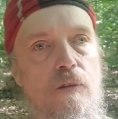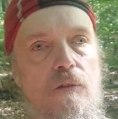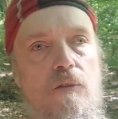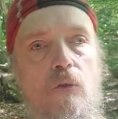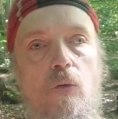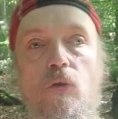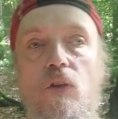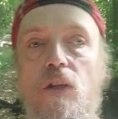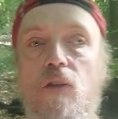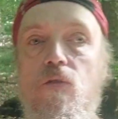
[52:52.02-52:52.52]

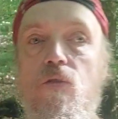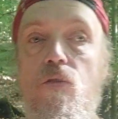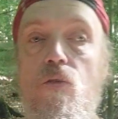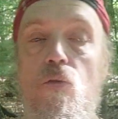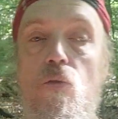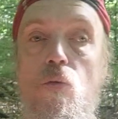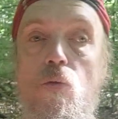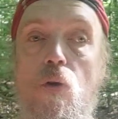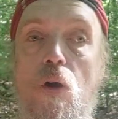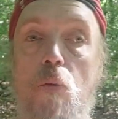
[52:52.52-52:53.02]
you need
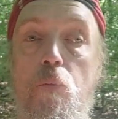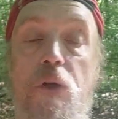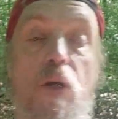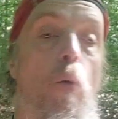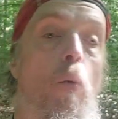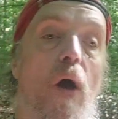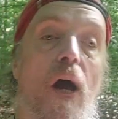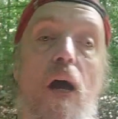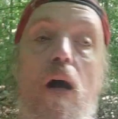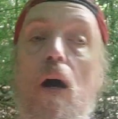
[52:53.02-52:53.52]
to be
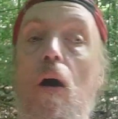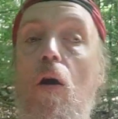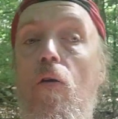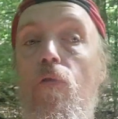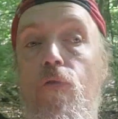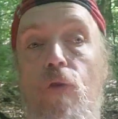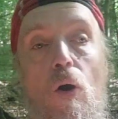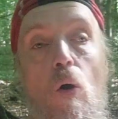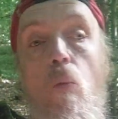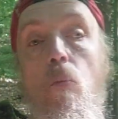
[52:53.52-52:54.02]
aware
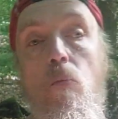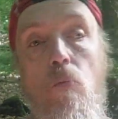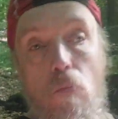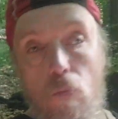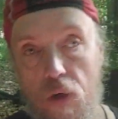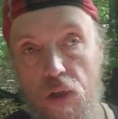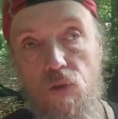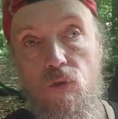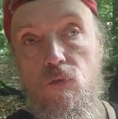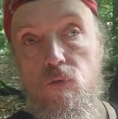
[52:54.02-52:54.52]
of how
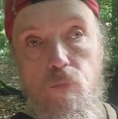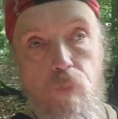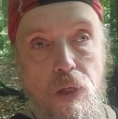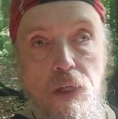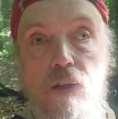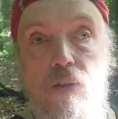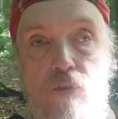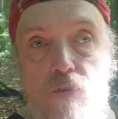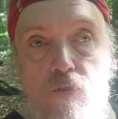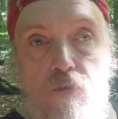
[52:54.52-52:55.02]
much
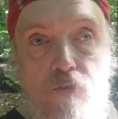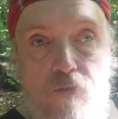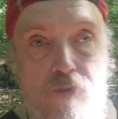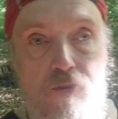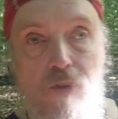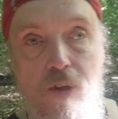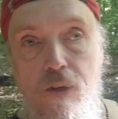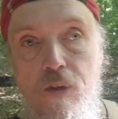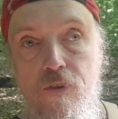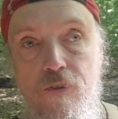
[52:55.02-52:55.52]
bacon
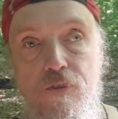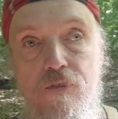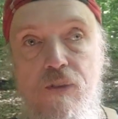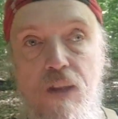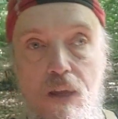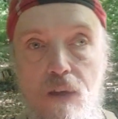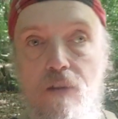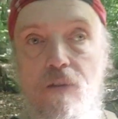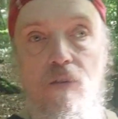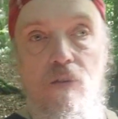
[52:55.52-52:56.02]

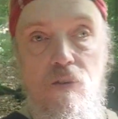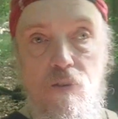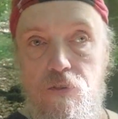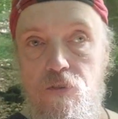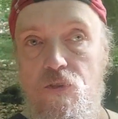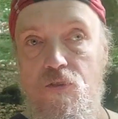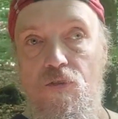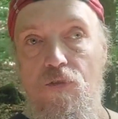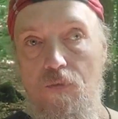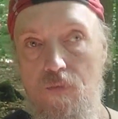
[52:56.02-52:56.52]

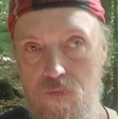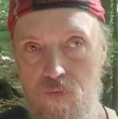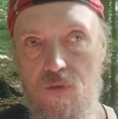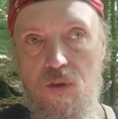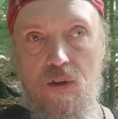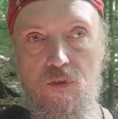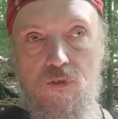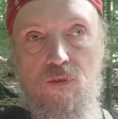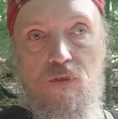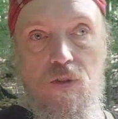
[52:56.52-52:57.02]

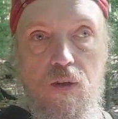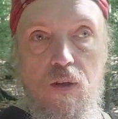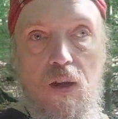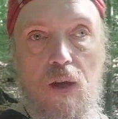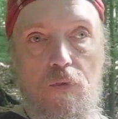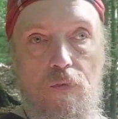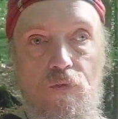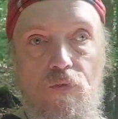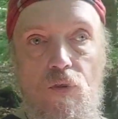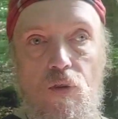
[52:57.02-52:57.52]
there's still
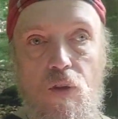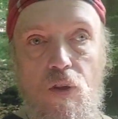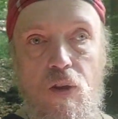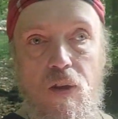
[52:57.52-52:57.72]
left,